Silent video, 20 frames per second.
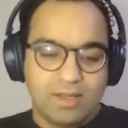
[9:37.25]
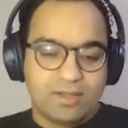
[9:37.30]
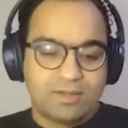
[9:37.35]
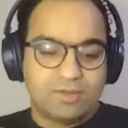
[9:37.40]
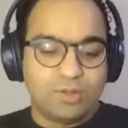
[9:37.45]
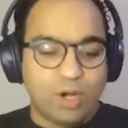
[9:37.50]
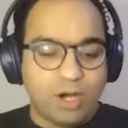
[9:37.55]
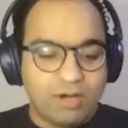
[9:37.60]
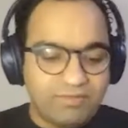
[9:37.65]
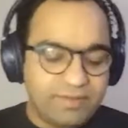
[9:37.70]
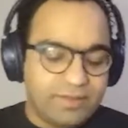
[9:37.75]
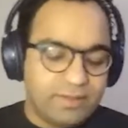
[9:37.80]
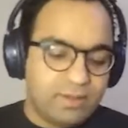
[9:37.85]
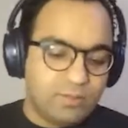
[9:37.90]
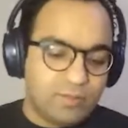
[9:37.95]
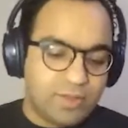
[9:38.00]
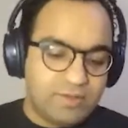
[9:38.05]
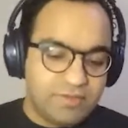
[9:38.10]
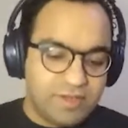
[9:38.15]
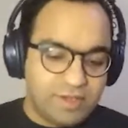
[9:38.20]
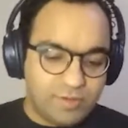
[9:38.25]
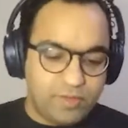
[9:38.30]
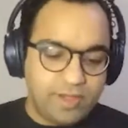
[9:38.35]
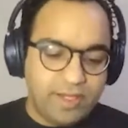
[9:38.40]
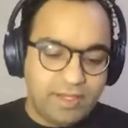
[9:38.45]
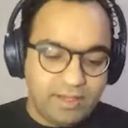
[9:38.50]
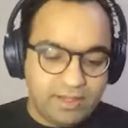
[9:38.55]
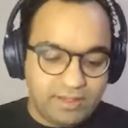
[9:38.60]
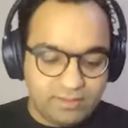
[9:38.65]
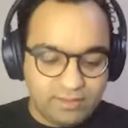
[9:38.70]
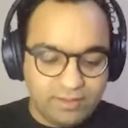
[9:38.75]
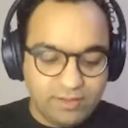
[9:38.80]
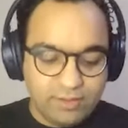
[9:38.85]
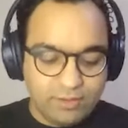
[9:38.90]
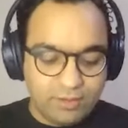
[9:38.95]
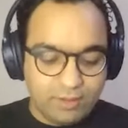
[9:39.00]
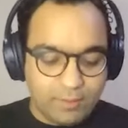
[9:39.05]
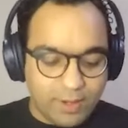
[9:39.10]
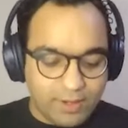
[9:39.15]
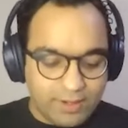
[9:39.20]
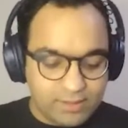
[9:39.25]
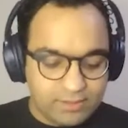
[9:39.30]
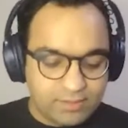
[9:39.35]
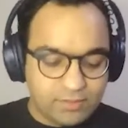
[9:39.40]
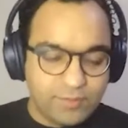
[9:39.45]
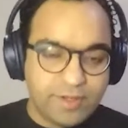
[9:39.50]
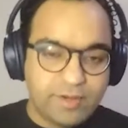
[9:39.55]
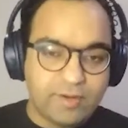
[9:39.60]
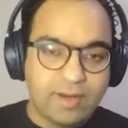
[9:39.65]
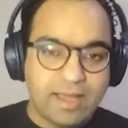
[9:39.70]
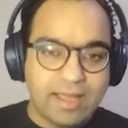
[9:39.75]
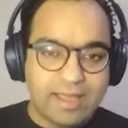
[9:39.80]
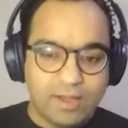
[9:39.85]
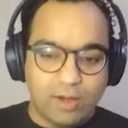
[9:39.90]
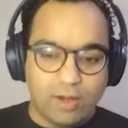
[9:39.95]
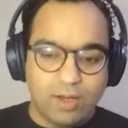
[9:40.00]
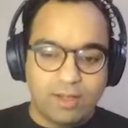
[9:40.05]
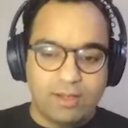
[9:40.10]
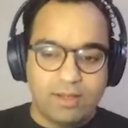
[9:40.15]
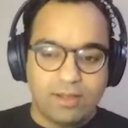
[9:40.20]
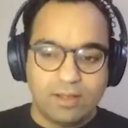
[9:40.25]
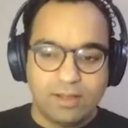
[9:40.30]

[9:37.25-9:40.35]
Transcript: So often when we are training these neural models, we rely on